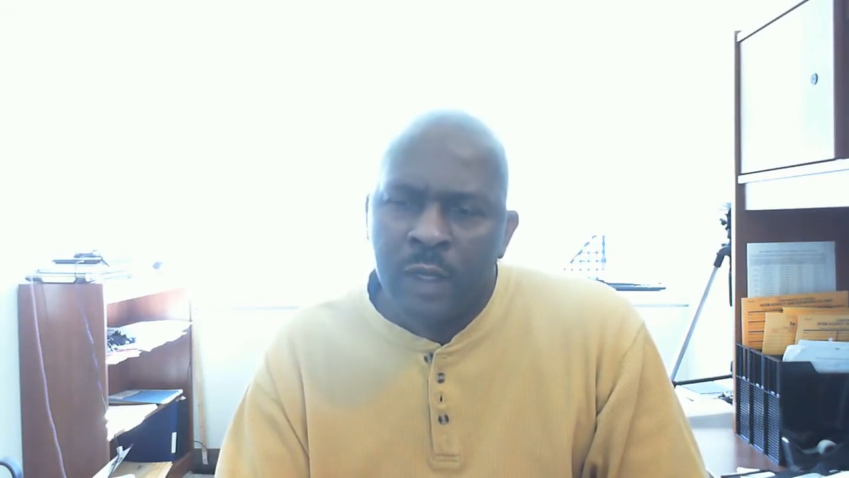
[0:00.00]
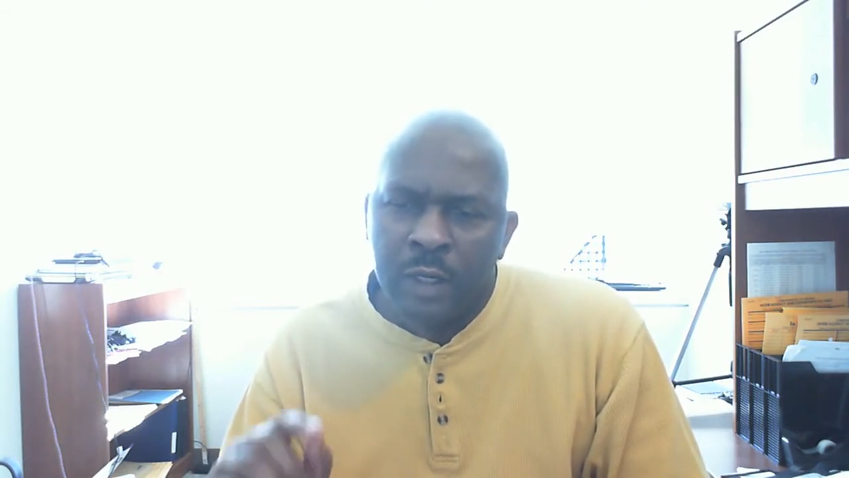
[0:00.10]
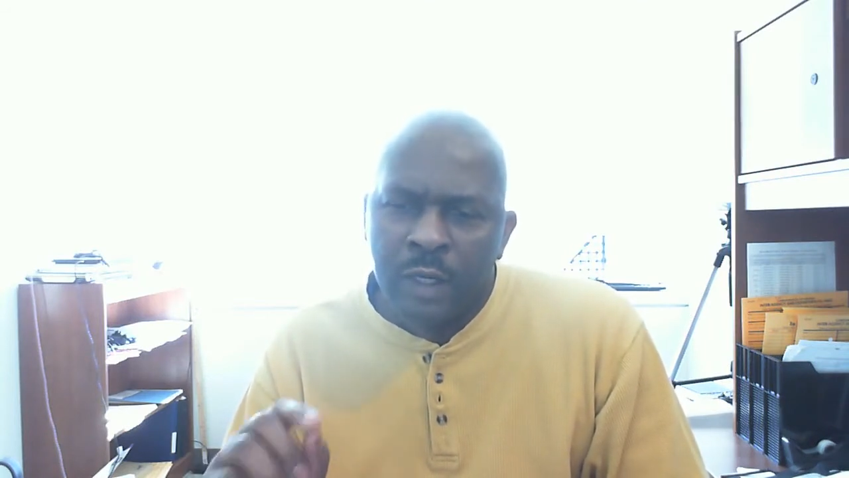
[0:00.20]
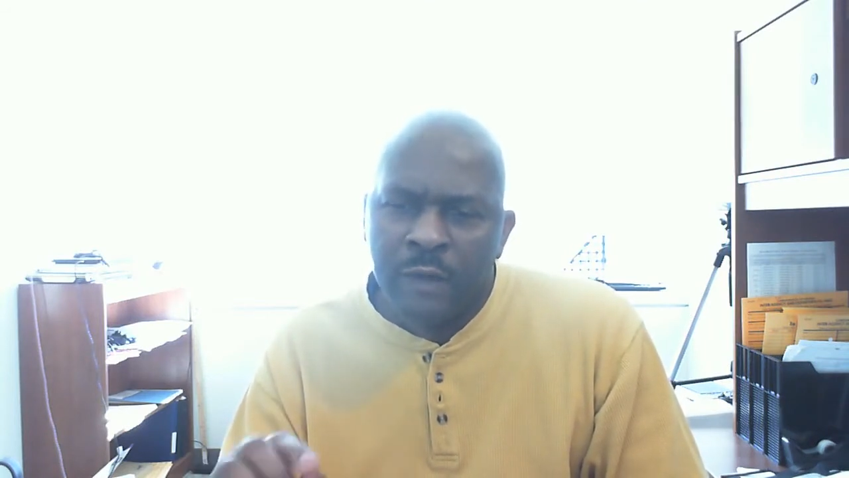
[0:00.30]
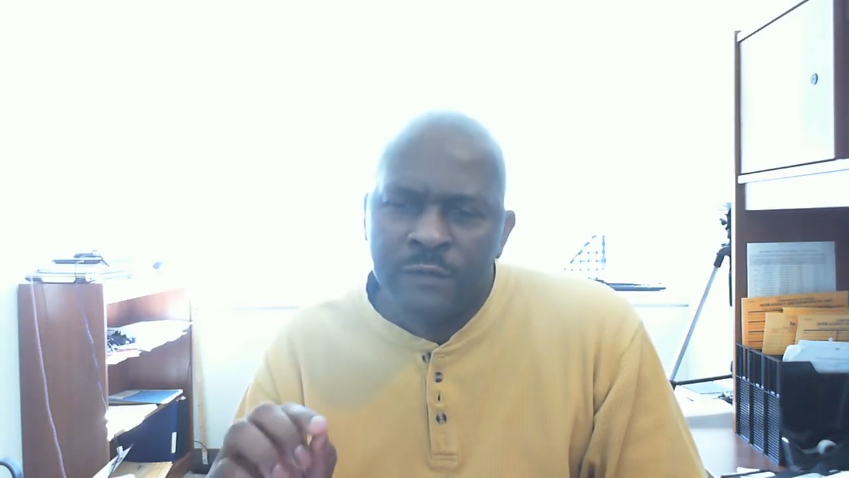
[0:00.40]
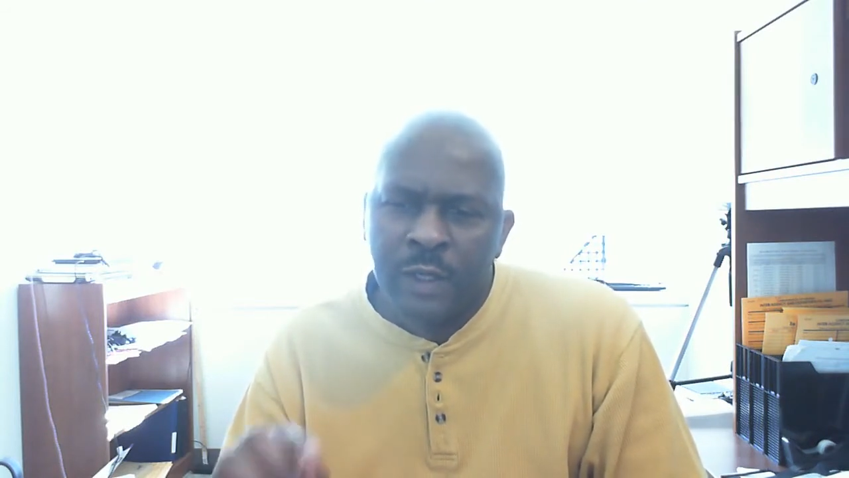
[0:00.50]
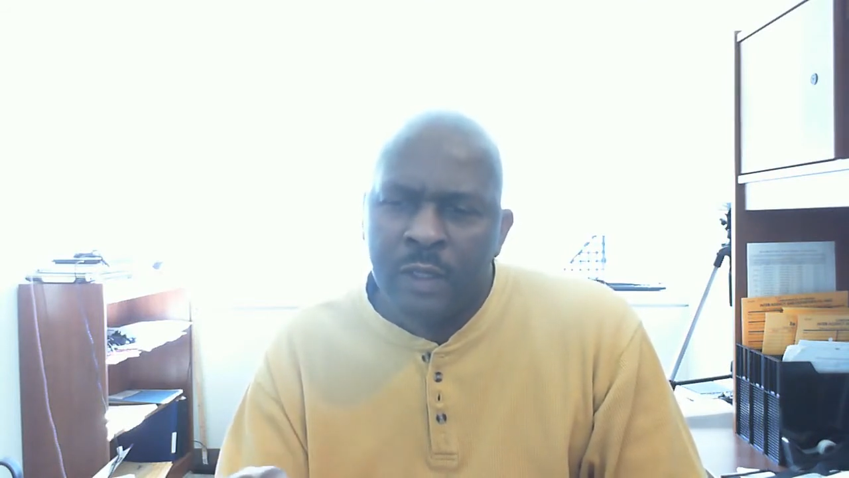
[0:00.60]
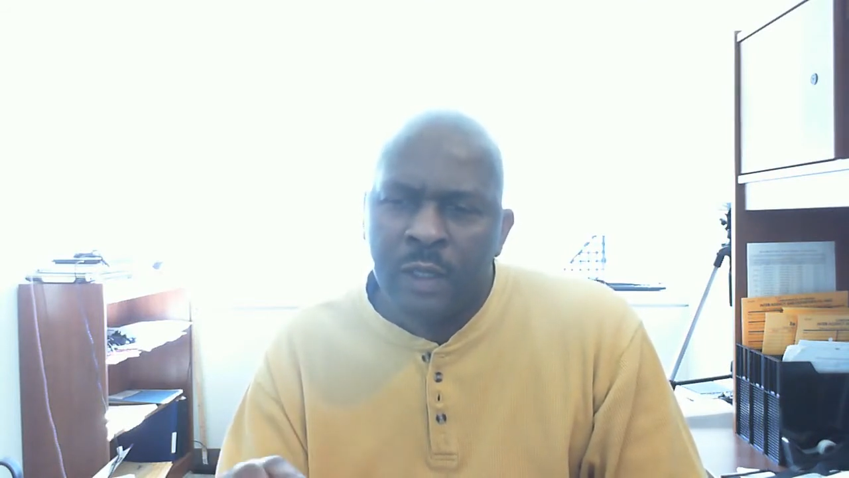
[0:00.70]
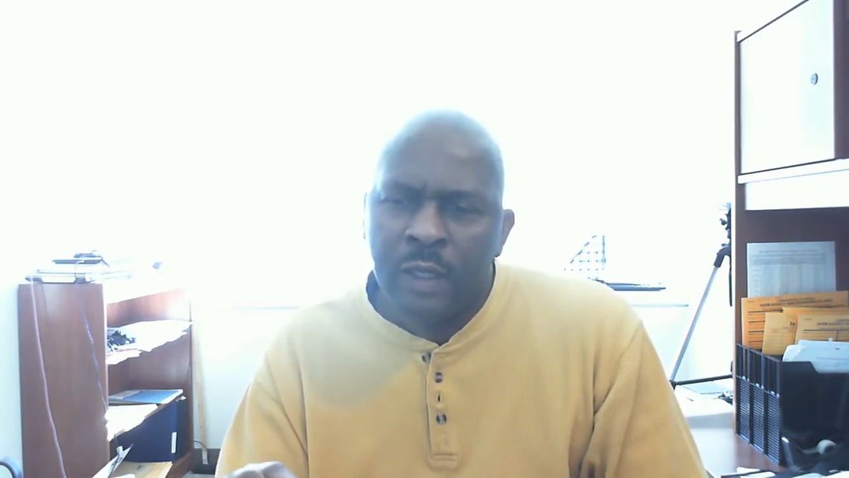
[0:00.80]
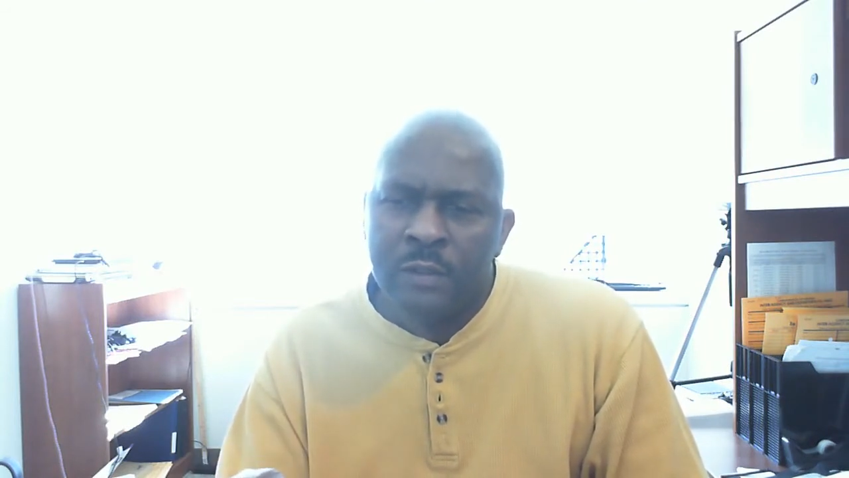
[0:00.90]
and after
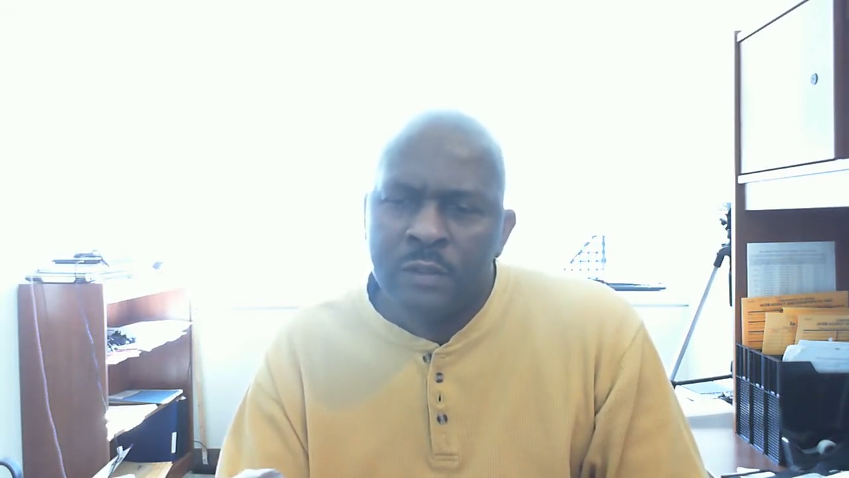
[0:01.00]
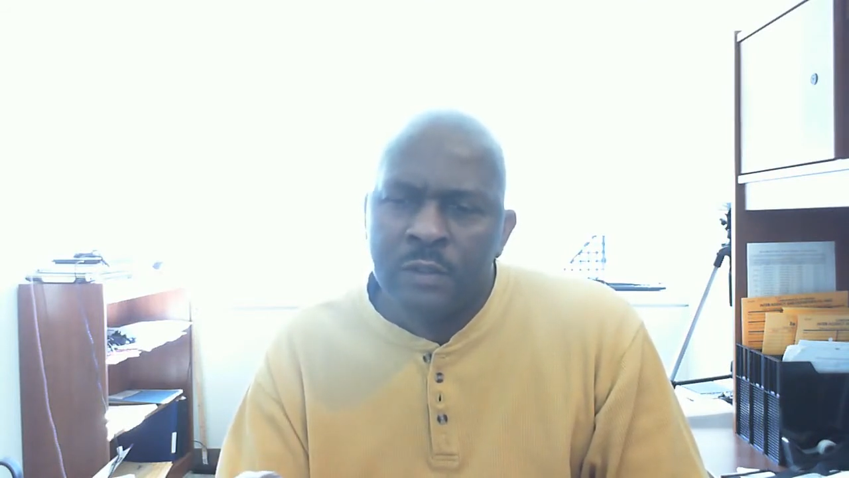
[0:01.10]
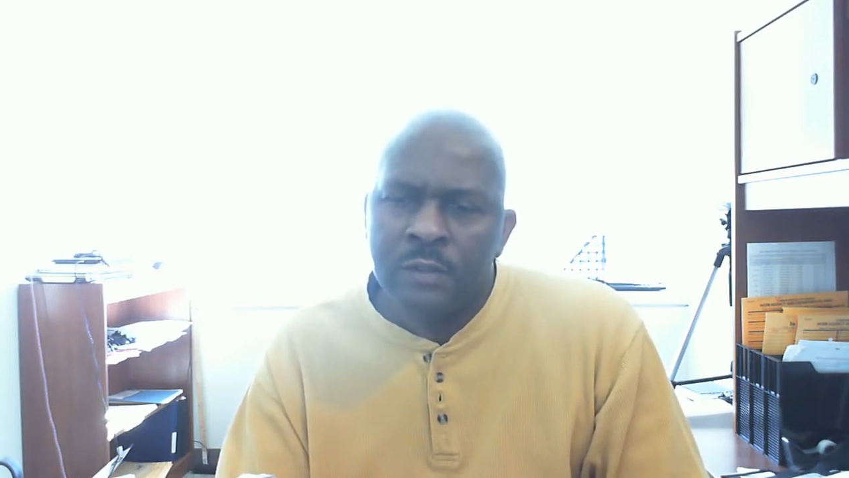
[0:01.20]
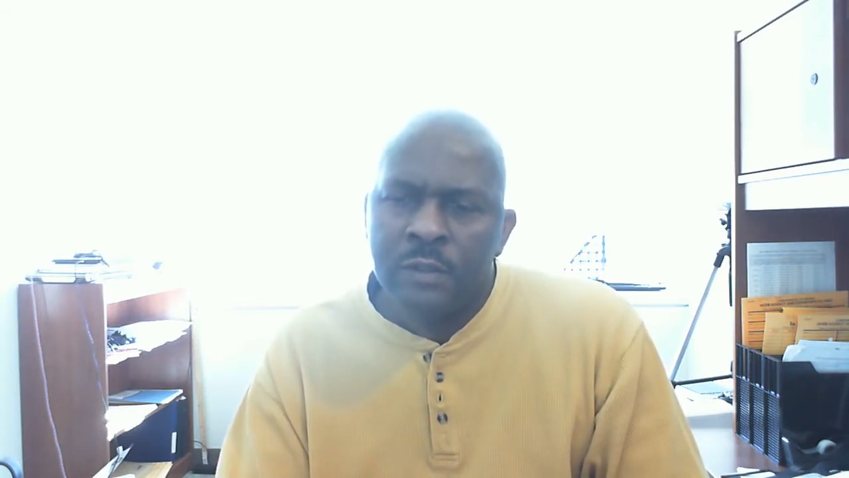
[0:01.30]
that